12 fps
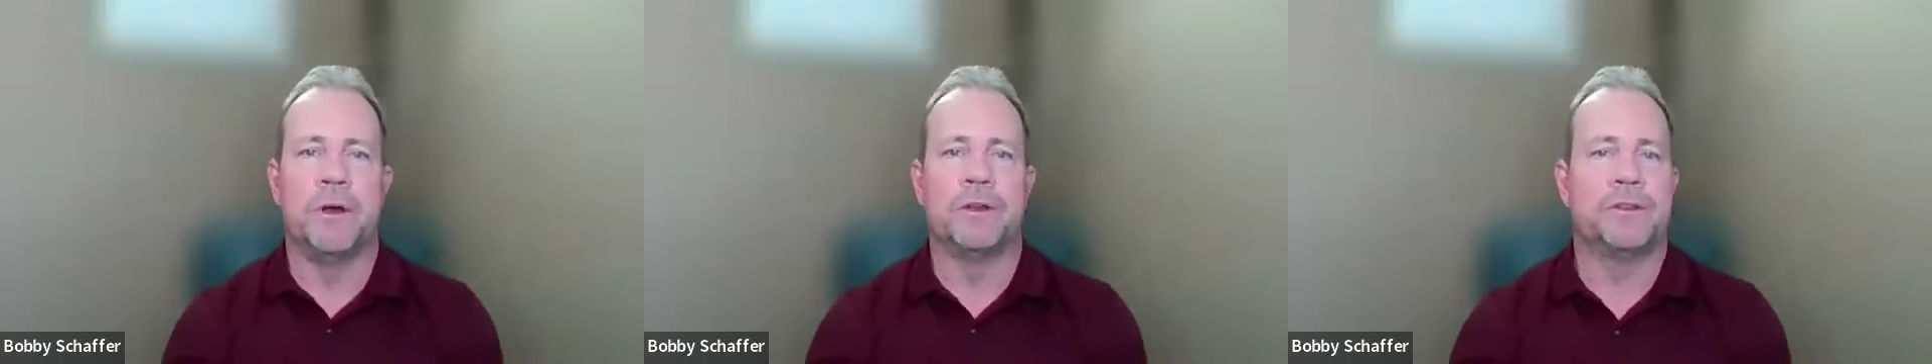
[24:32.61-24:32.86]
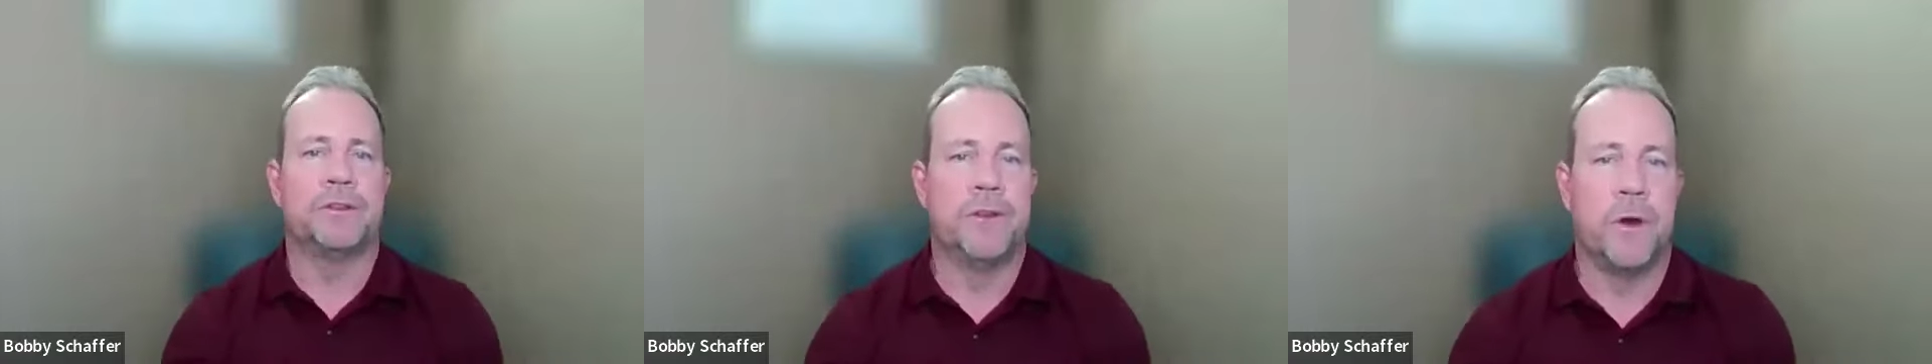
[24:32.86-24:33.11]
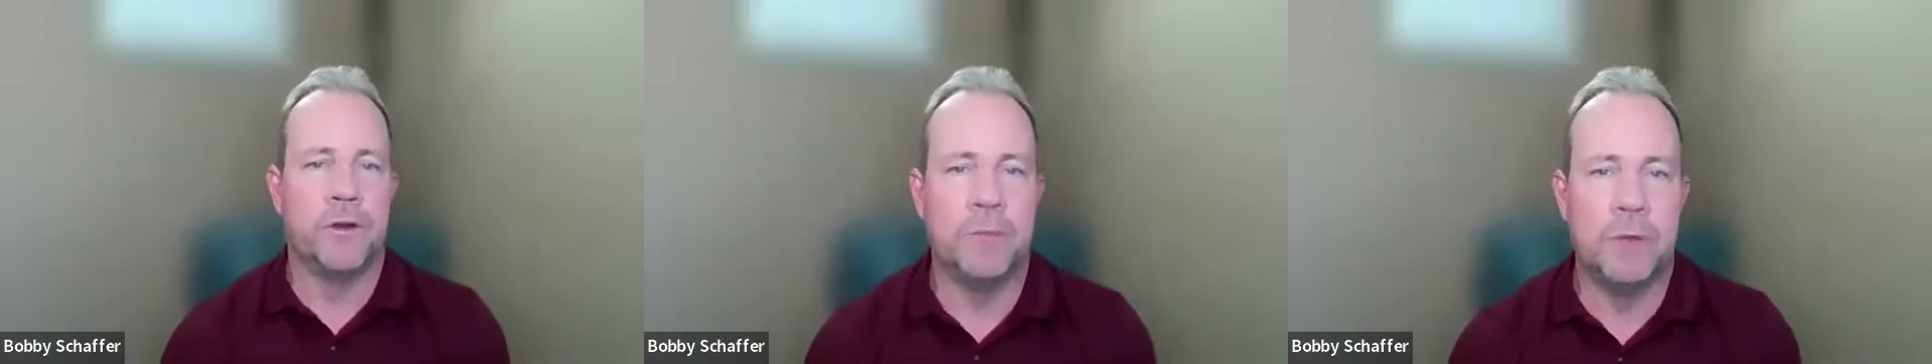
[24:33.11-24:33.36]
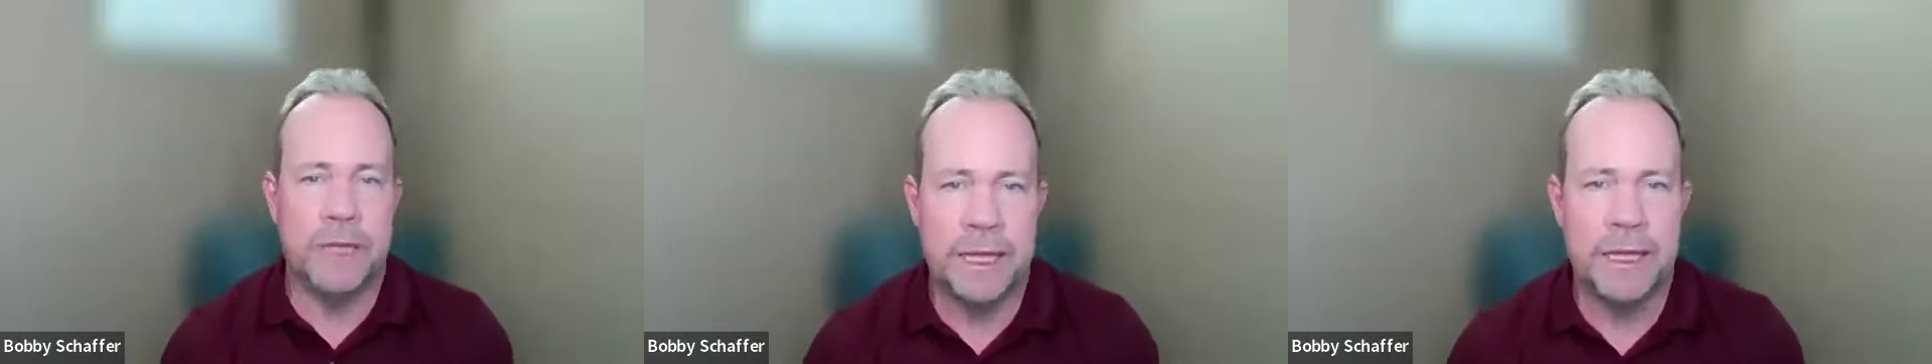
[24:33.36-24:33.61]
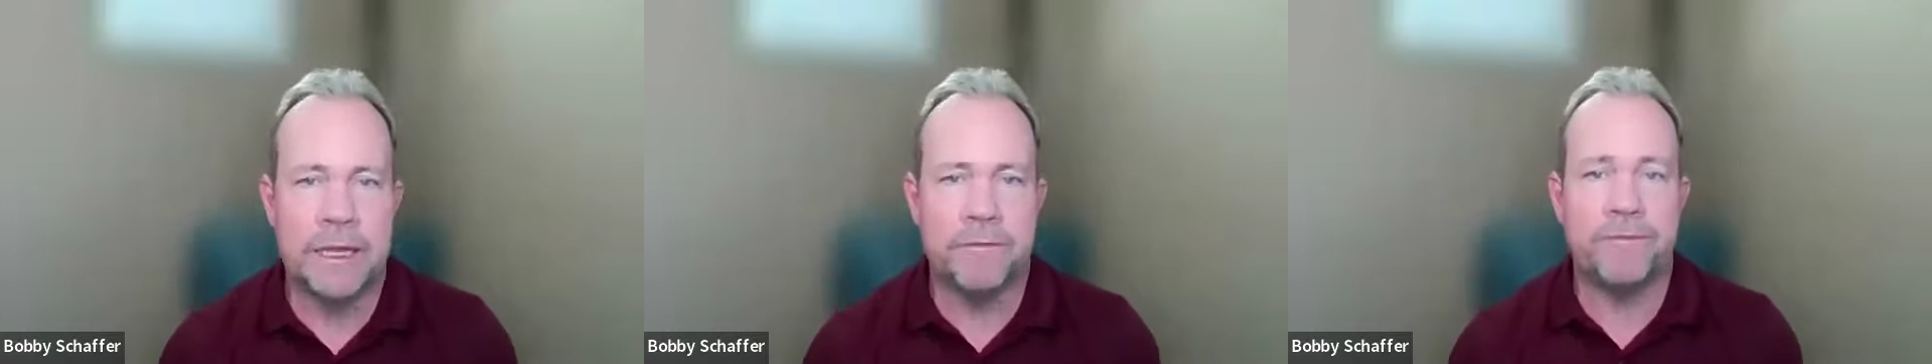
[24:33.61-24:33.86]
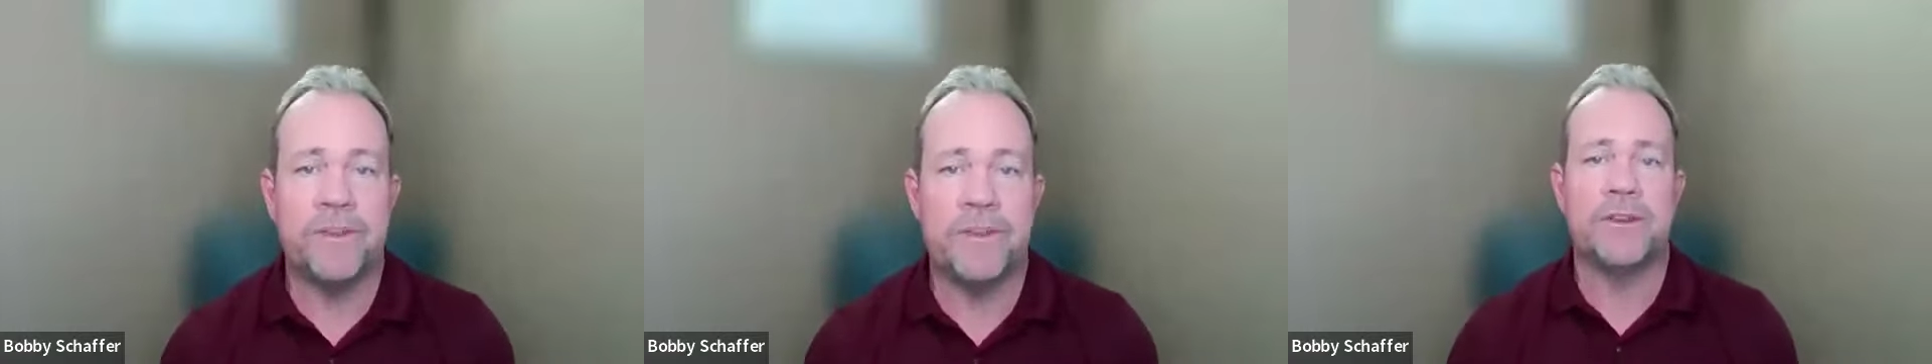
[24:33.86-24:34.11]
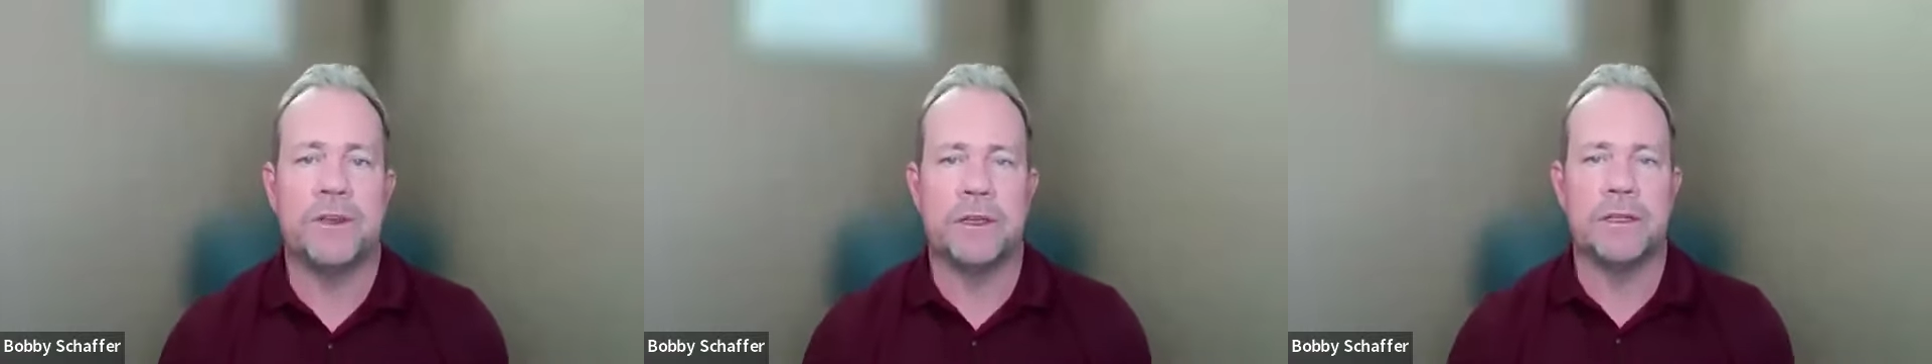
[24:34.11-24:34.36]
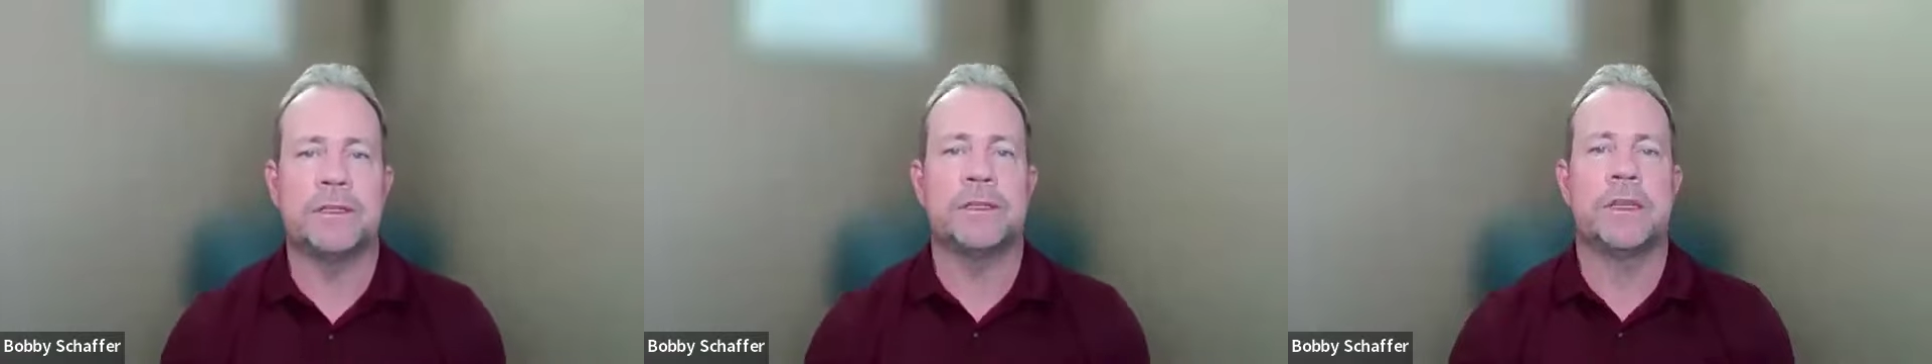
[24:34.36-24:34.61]
most notably in
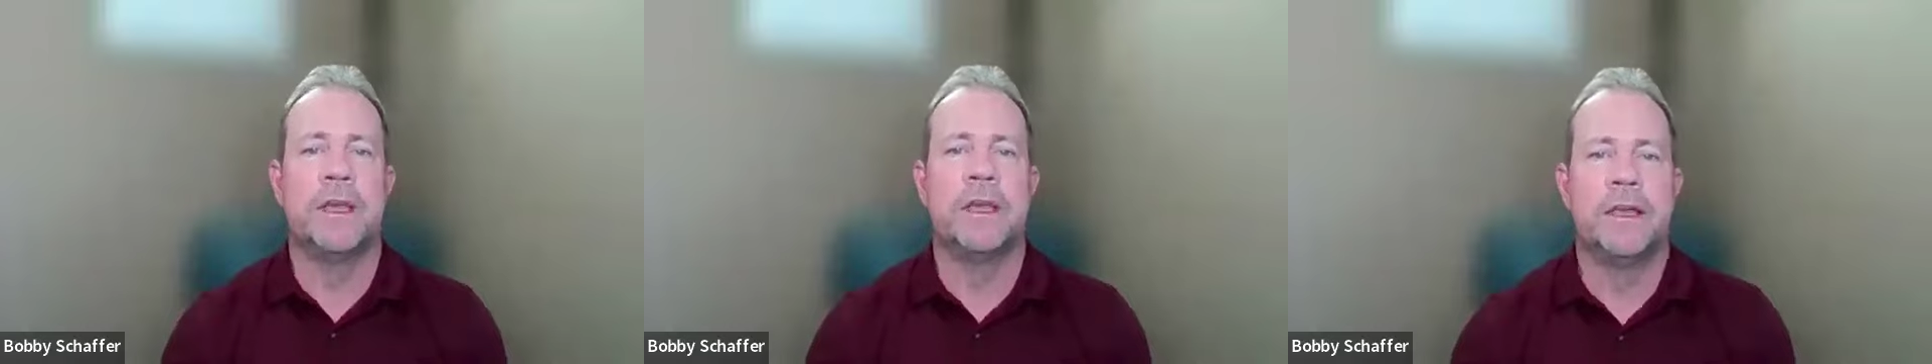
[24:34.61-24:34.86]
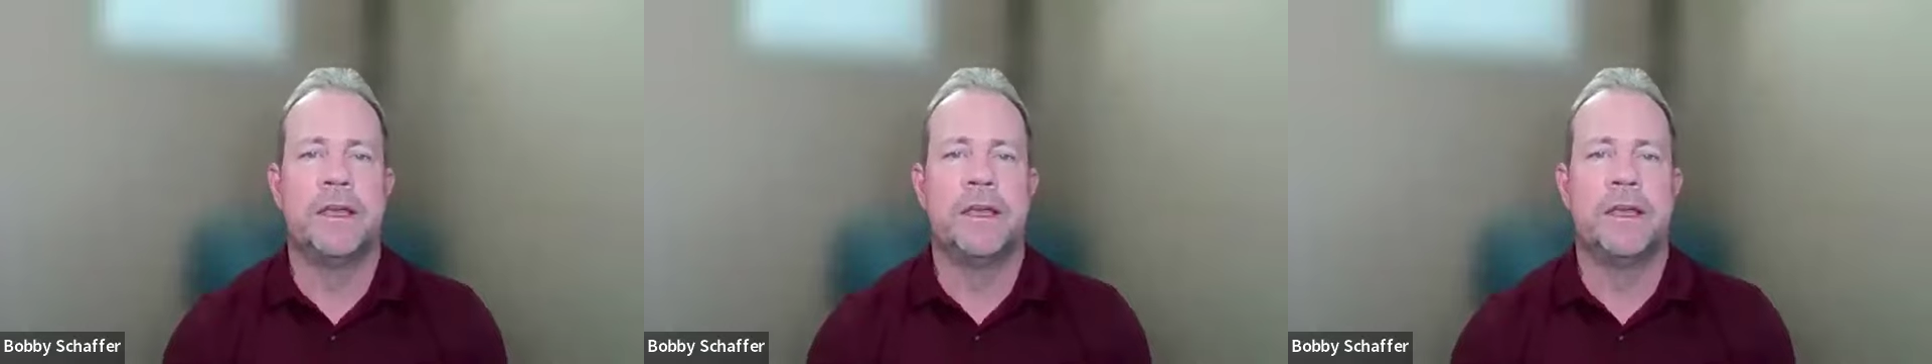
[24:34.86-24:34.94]
Ephesians